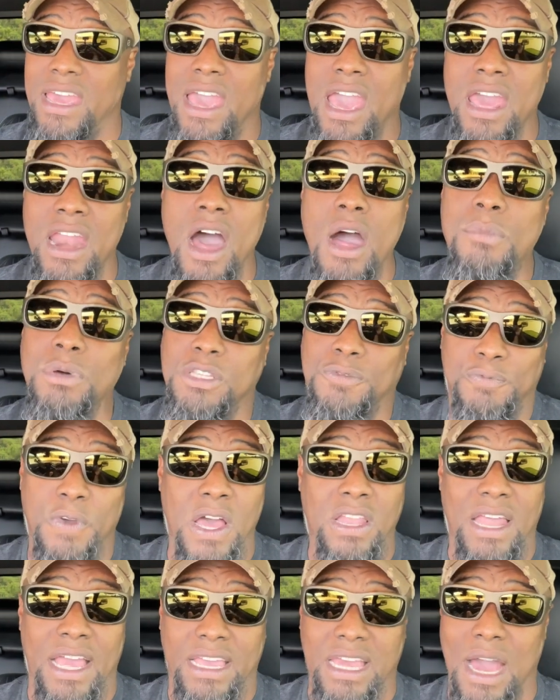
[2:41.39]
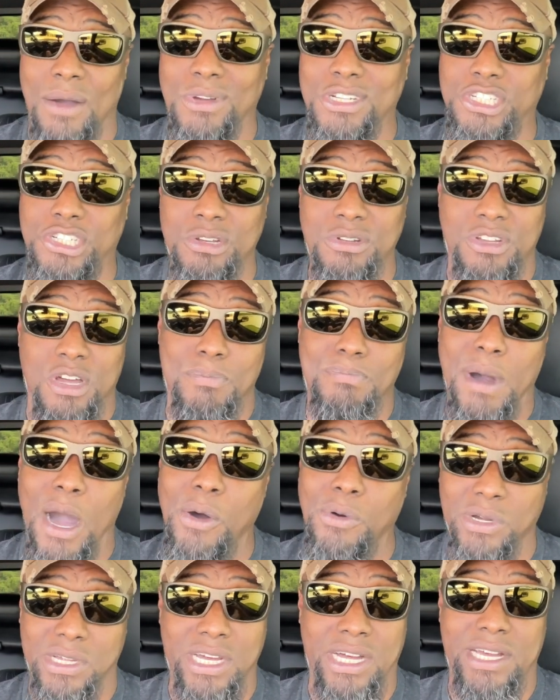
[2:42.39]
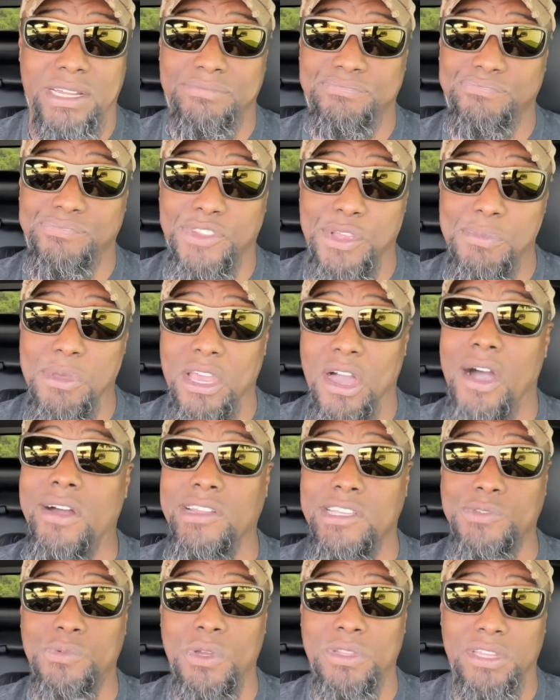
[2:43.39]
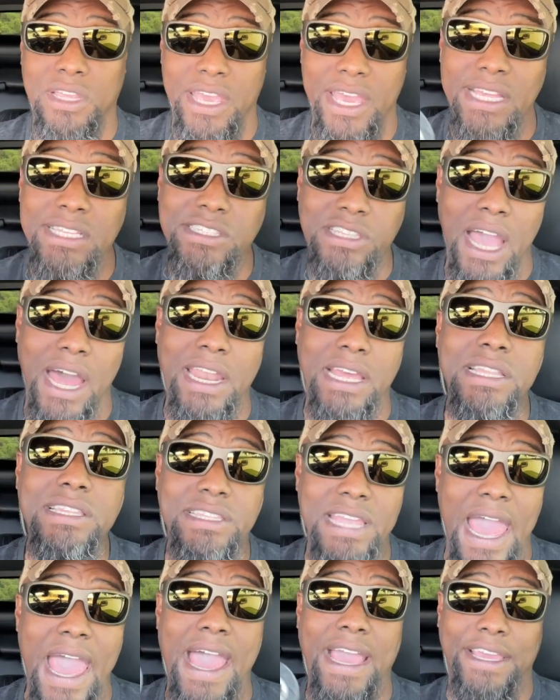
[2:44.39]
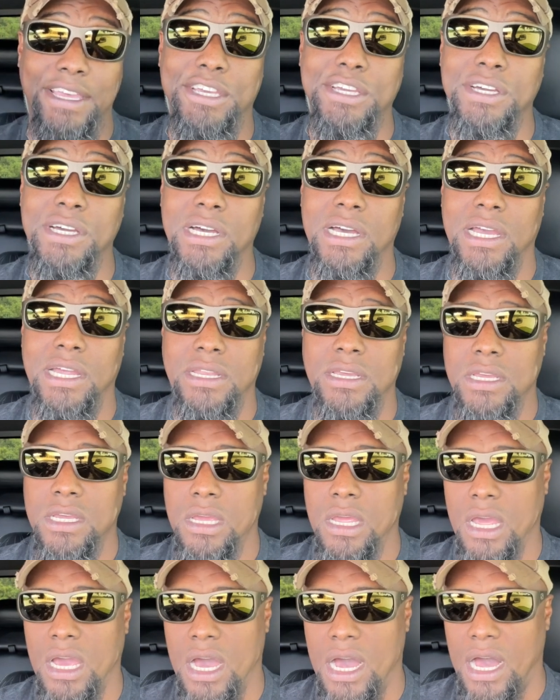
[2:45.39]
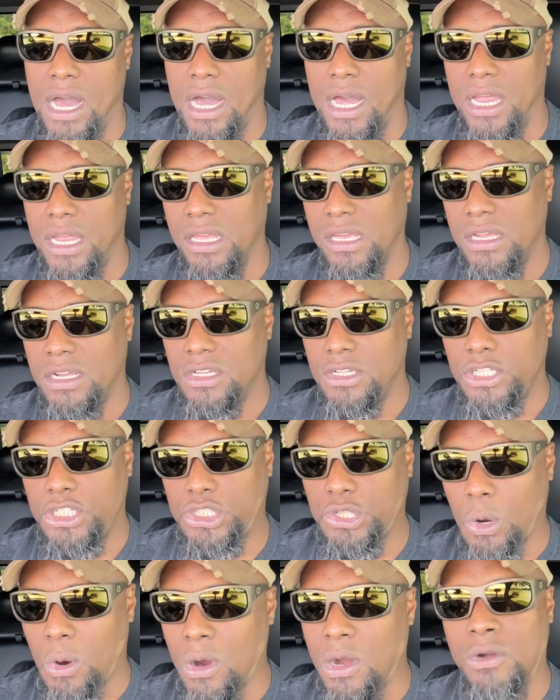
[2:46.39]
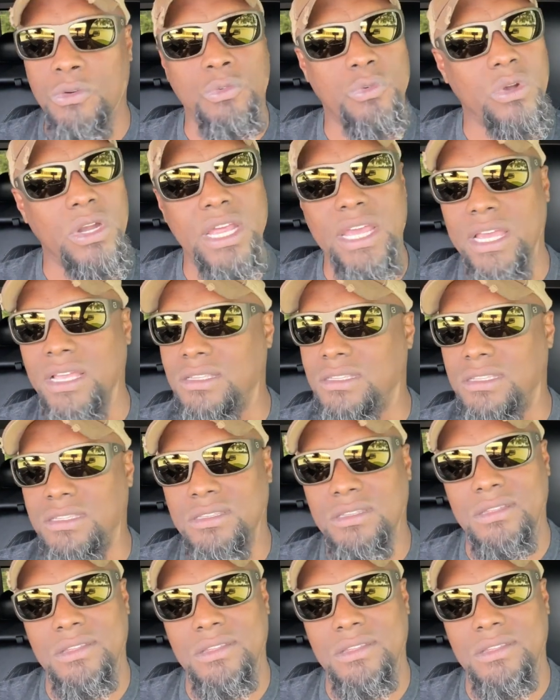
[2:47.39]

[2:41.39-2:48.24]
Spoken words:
almost felt like I was shooting a bolt gun, to be honest with you. It sounded that good. Short rigs,